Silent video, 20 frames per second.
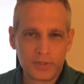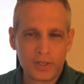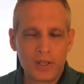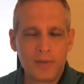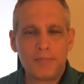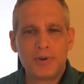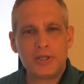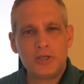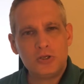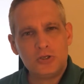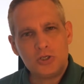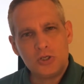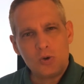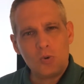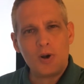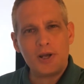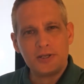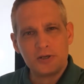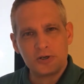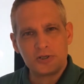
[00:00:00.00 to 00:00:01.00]
But you do
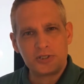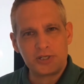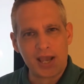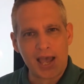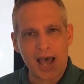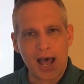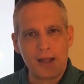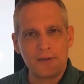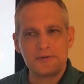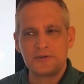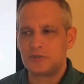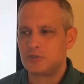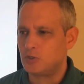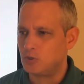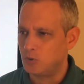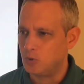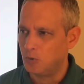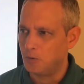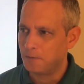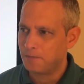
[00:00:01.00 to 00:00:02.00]
want your child
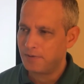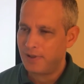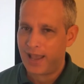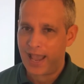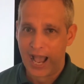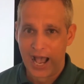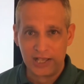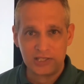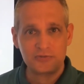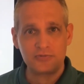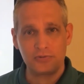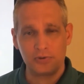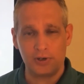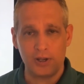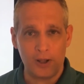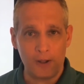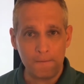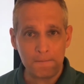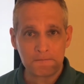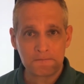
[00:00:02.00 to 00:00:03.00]
to ask for
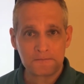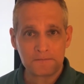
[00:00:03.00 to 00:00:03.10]
help